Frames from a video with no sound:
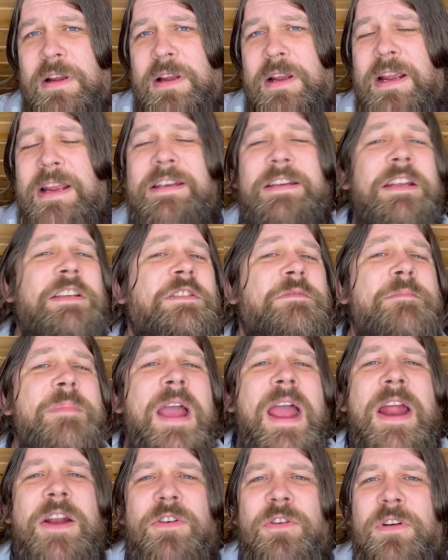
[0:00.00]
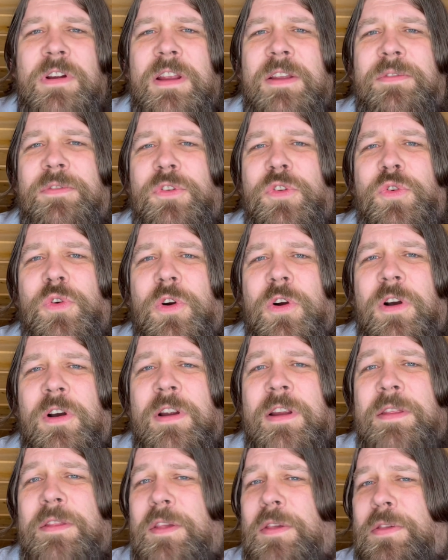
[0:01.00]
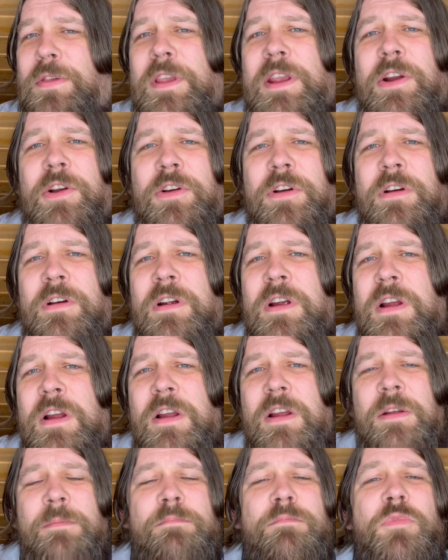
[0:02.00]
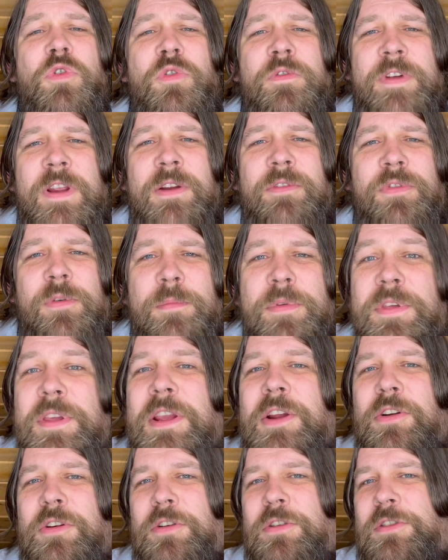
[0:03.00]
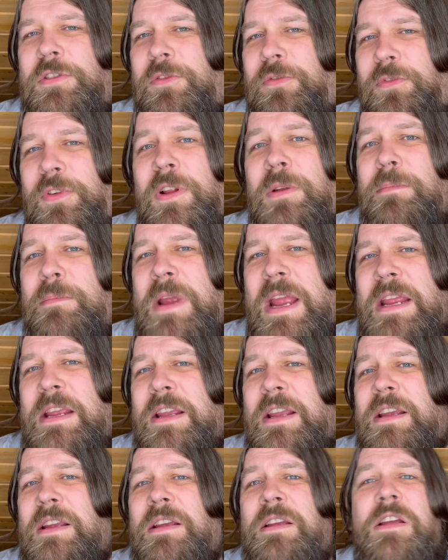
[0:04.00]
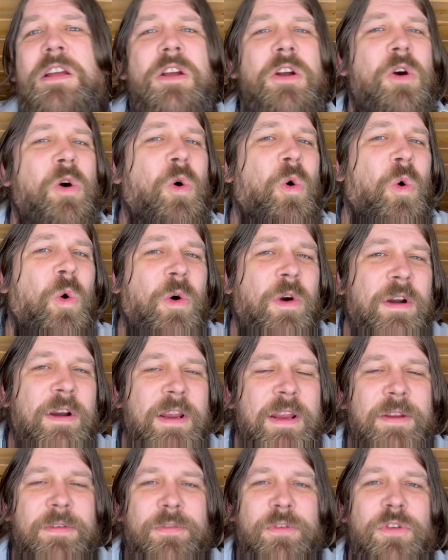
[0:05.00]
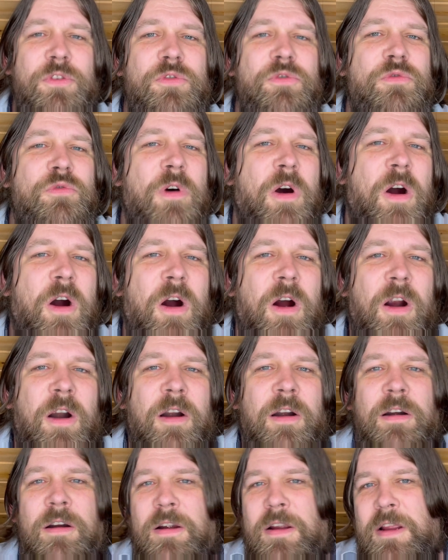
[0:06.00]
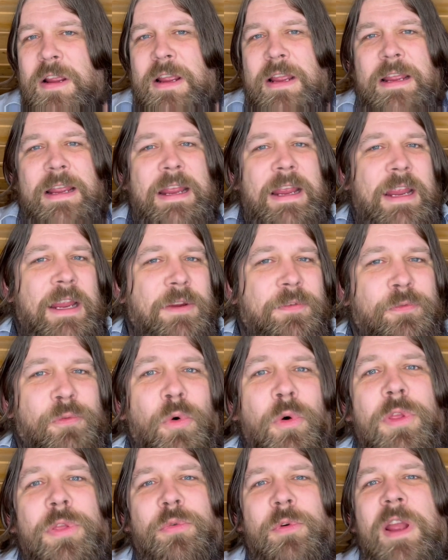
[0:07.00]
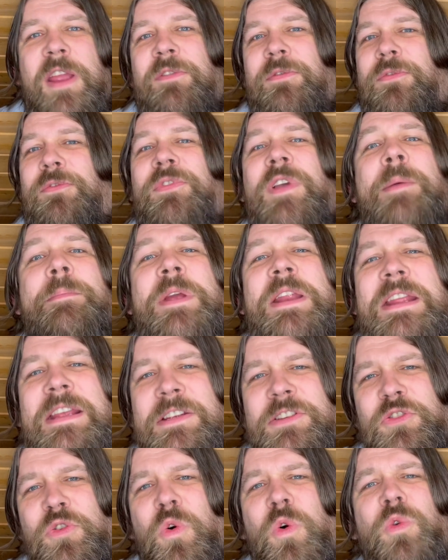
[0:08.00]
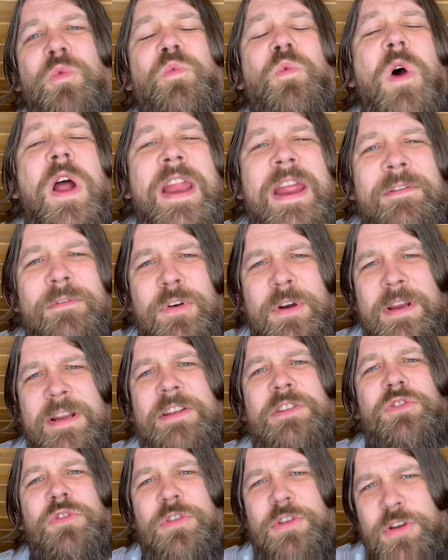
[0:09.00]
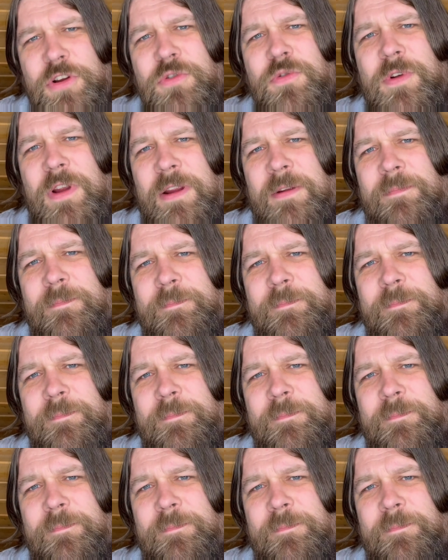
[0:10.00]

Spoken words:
It doesn't matter if you're in the theater, moving from theater to filmmaking, or if you are a fourth wave feminist, or whatever it is you're doing.